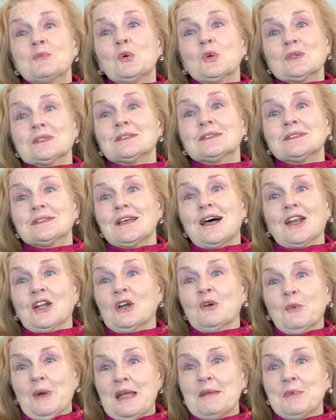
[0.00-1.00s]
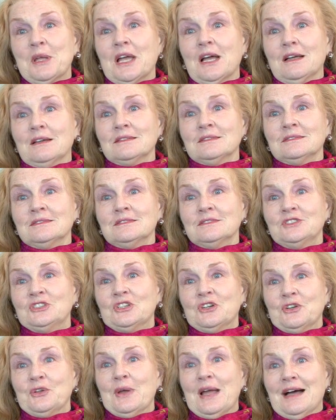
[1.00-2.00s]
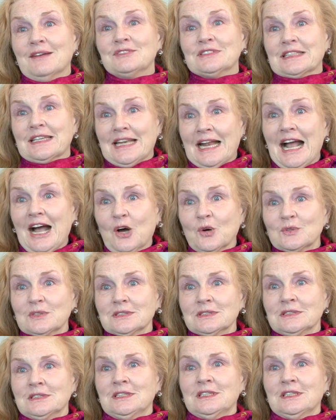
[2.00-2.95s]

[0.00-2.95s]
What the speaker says: pools in Saudi Arabia. You know, you have to get out.